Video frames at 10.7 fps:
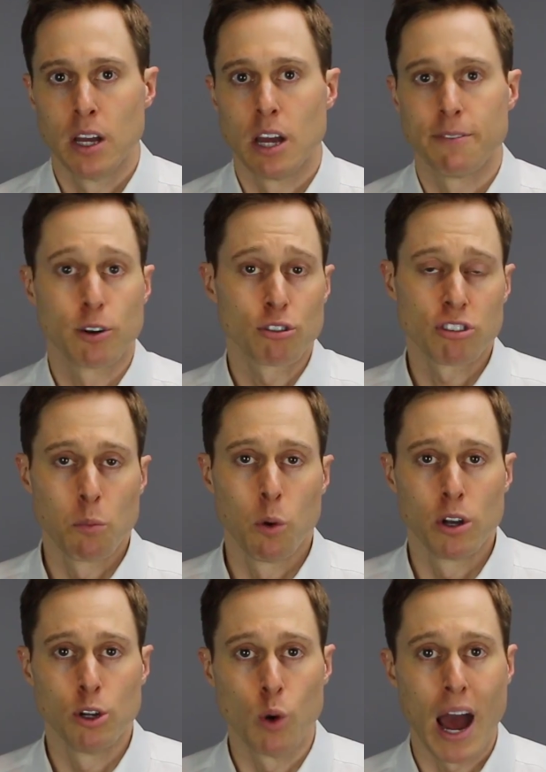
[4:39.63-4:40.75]
If you're
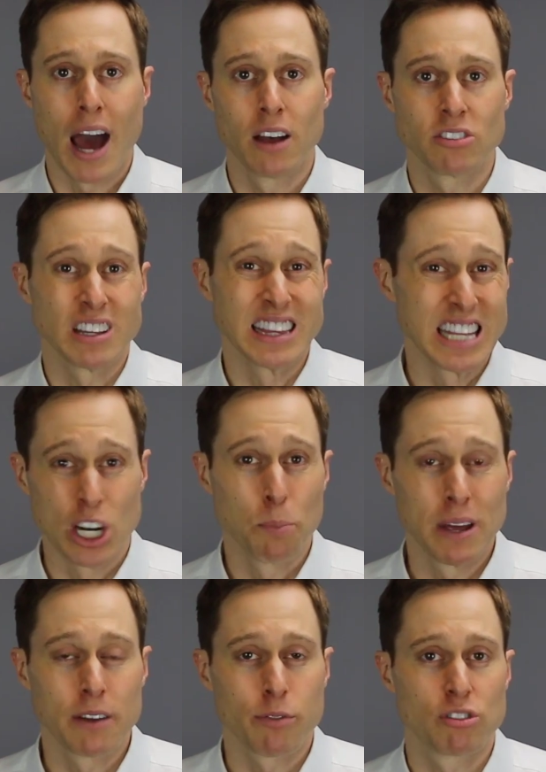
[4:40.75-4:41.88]
someone who has a little
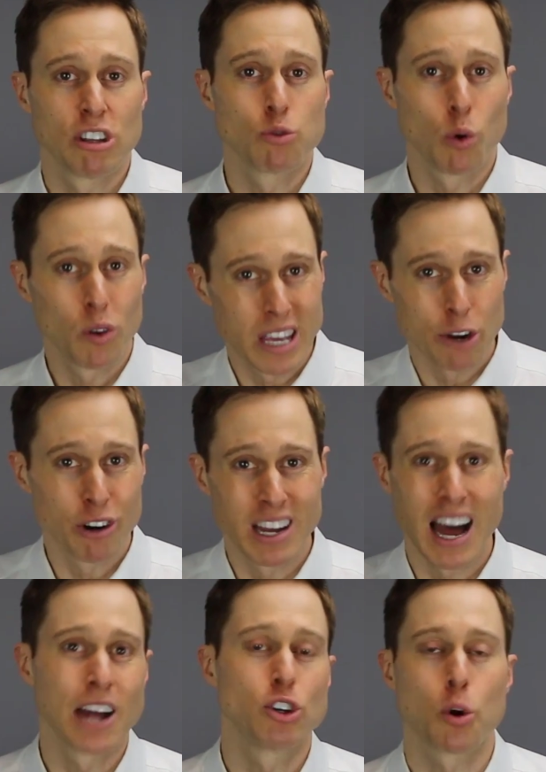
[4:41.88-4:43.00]
bit of residual hearing
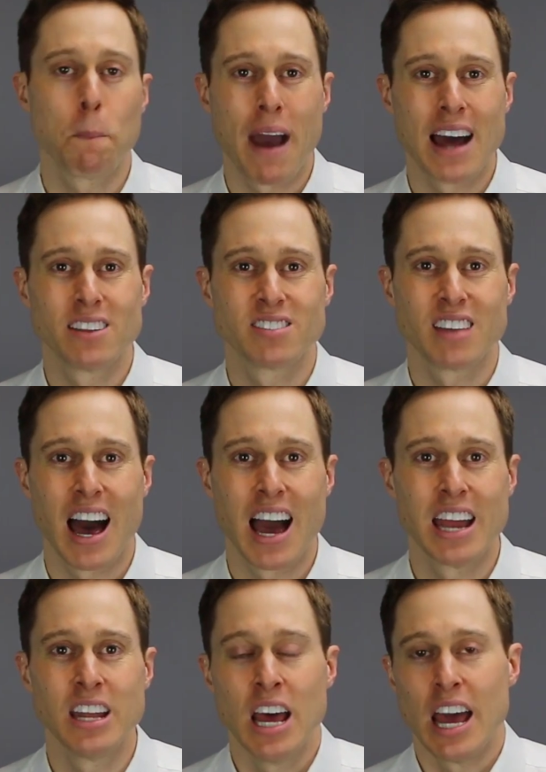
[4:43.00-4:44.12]
on your bad
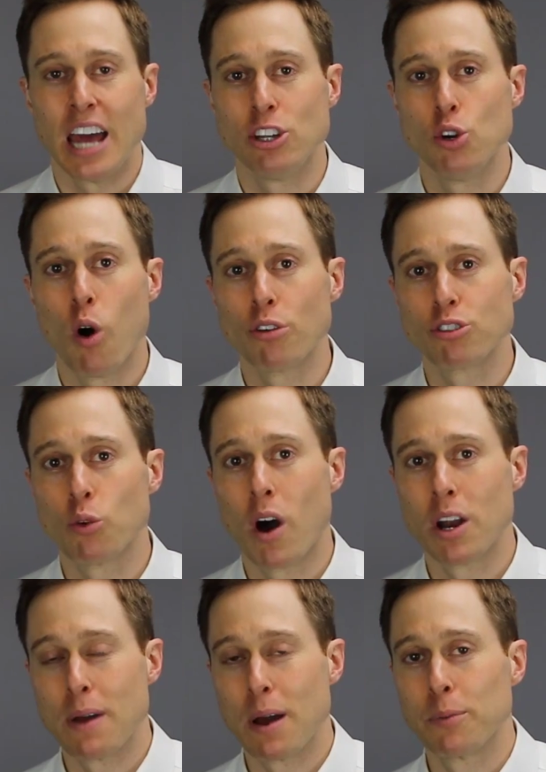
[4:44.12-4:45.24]
side and you also want
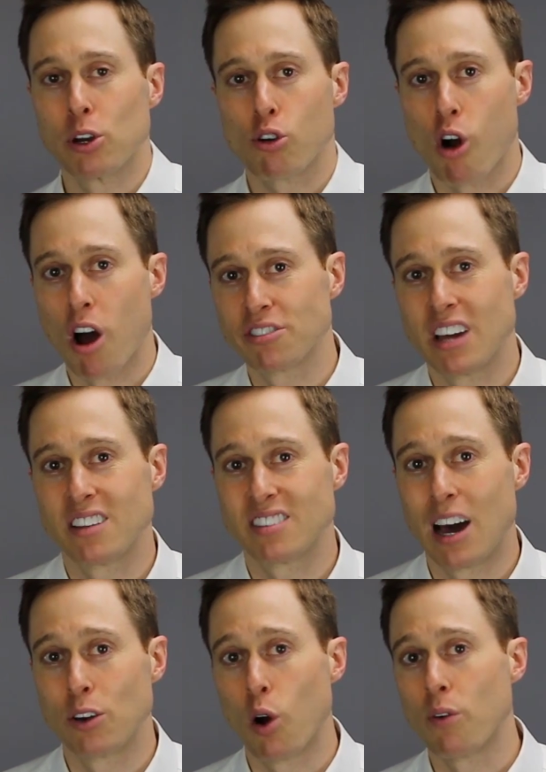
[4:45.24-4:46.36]
to be able to cross that
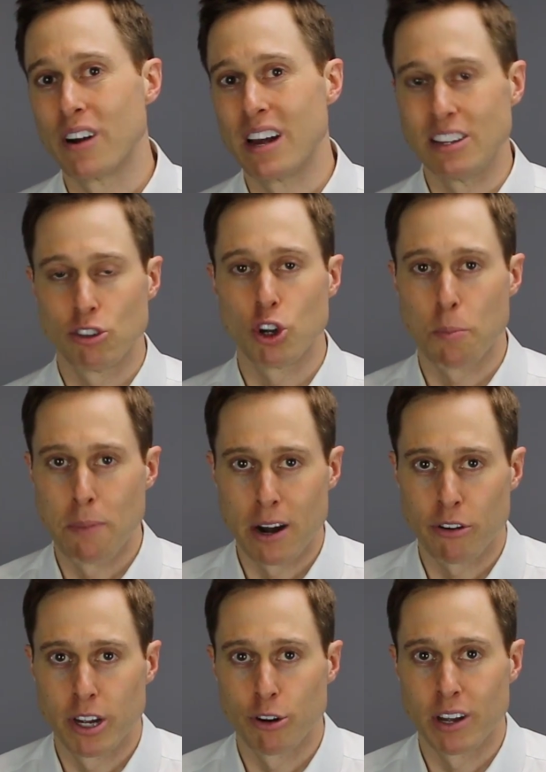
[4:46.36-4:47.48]
sound over into your better
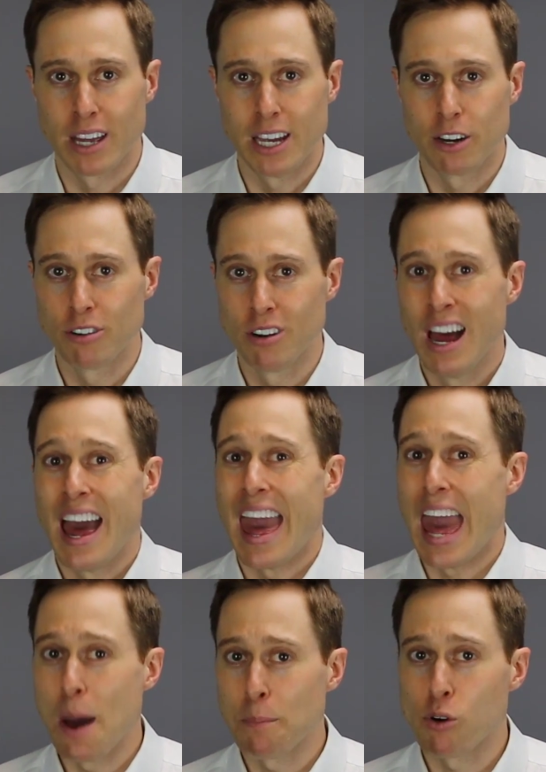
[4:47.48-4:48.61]
hearing ear,
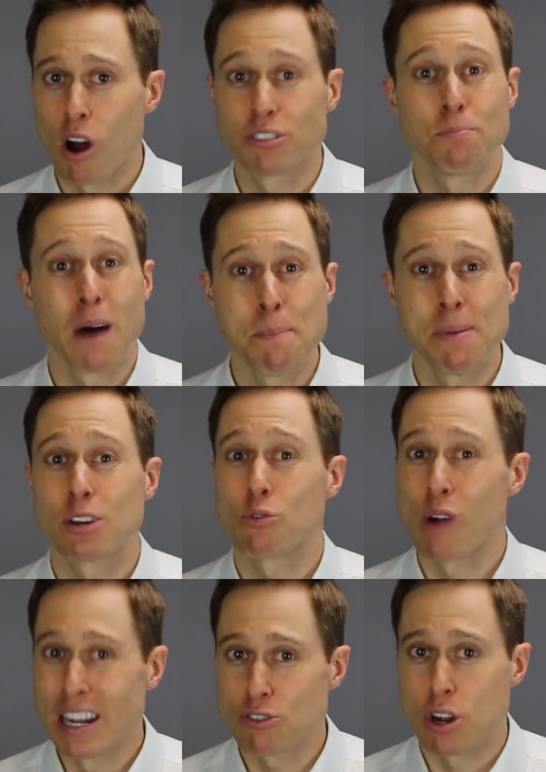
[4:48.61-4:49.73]
AmpCROS might be the
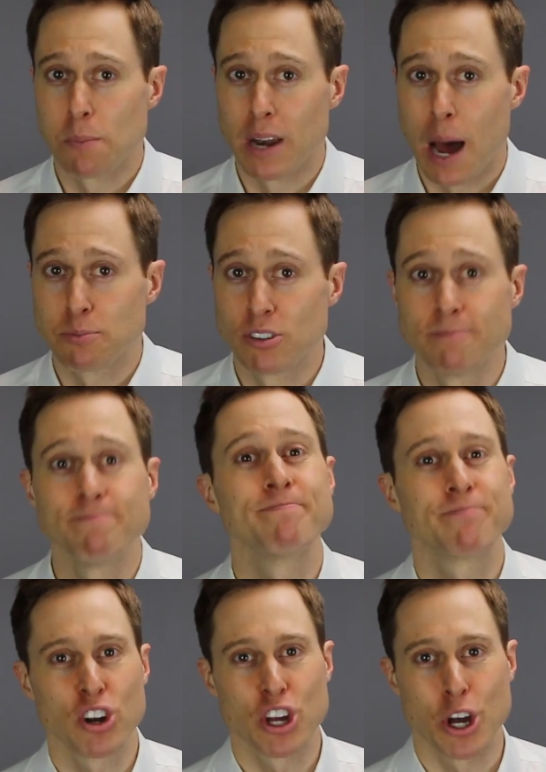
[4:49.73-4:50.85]
right treatment option
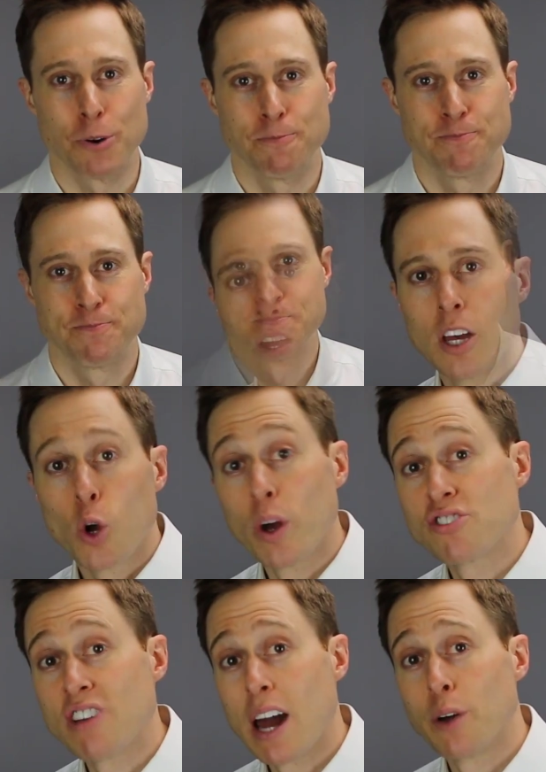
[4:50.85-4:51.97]
for you. Quick
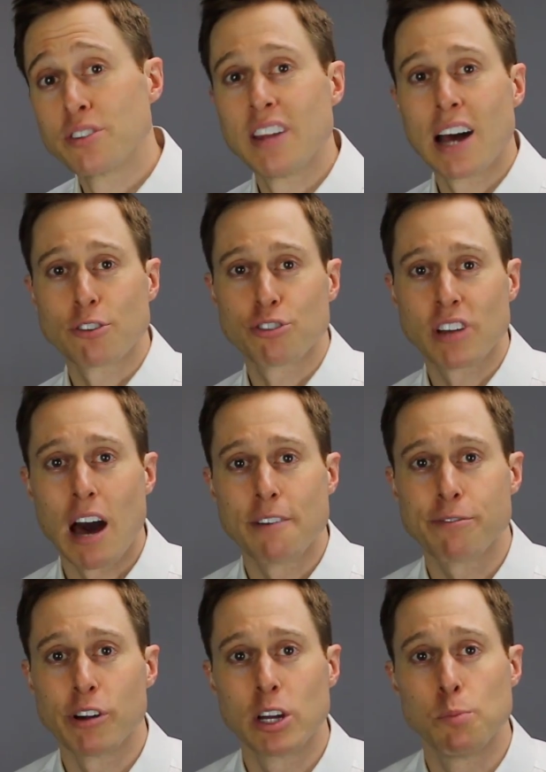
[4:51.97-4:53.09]
shout out to Doctor Scott
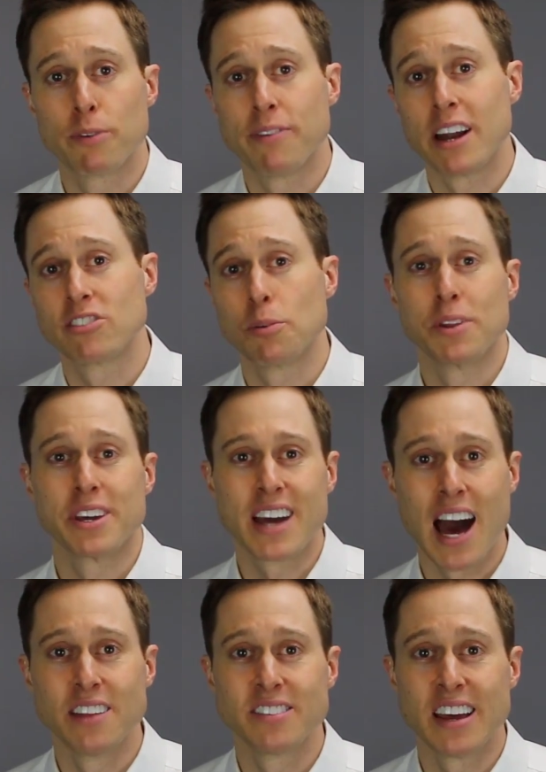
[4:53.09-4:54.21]
Frink, who provided some of the
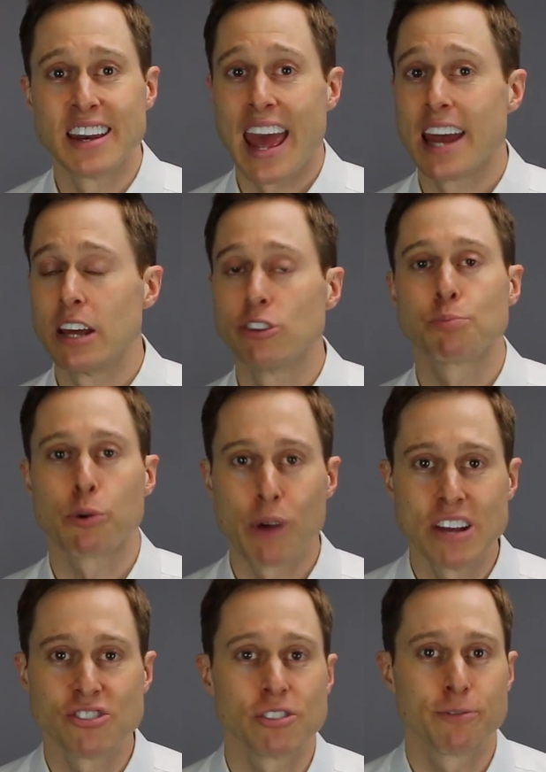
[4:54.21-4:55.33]
content and
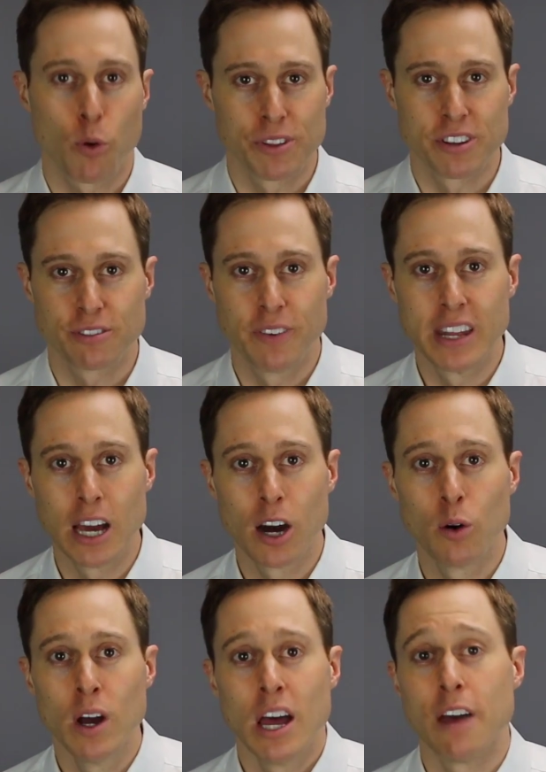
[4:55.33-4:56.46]
inspiration for this
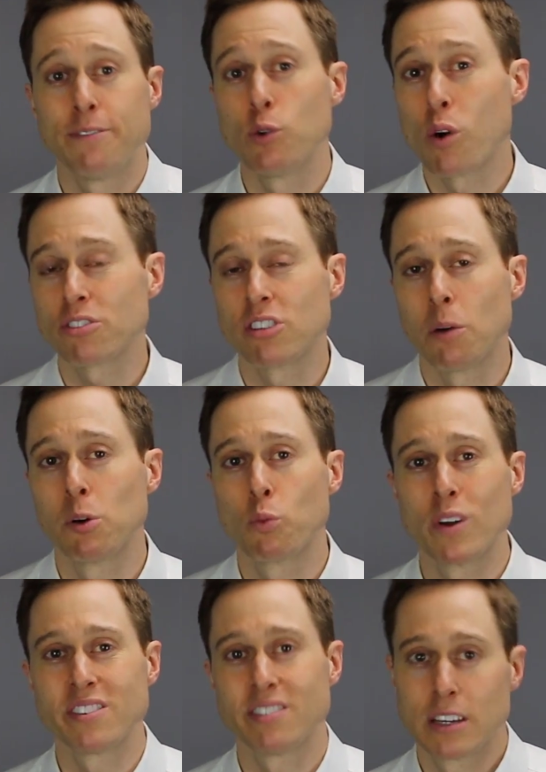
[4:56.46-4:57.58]
video. If you are someone
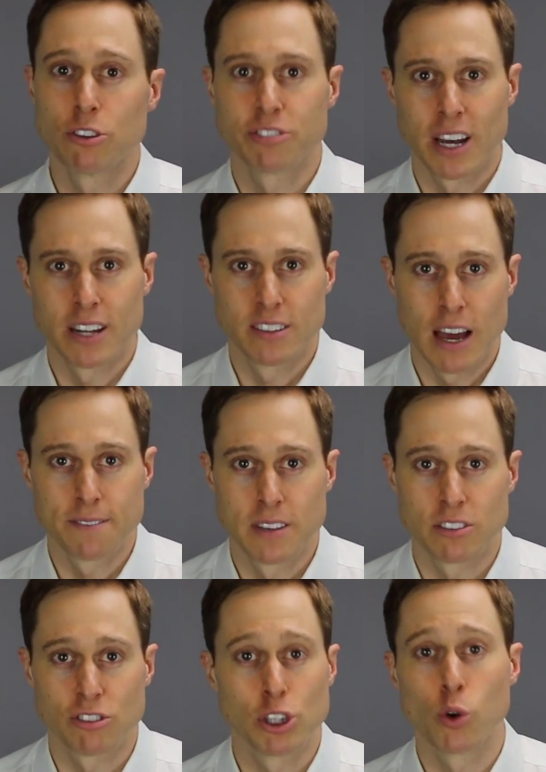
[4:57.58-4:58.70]
with single-sided
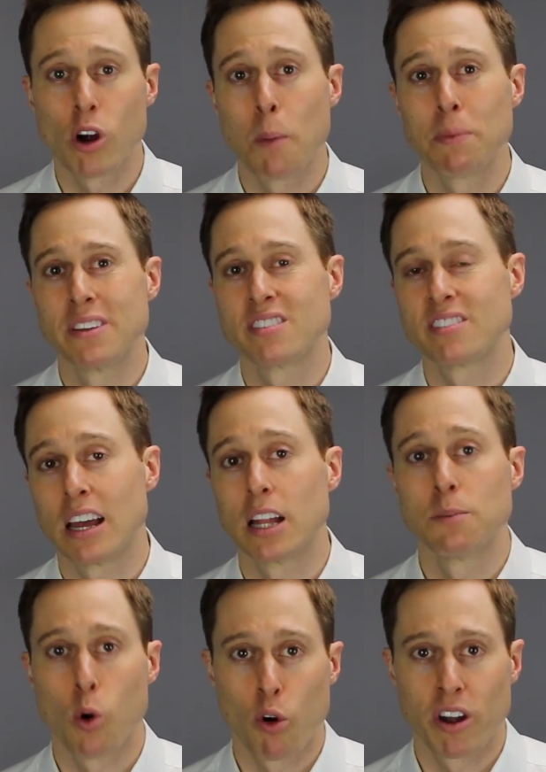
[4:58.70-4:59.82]
deafness and you are up in the
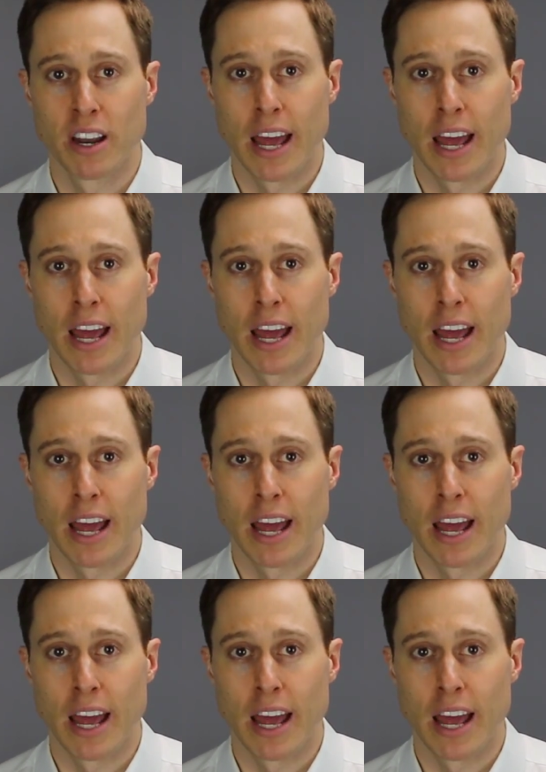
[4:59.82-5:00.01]
Salem, Oregon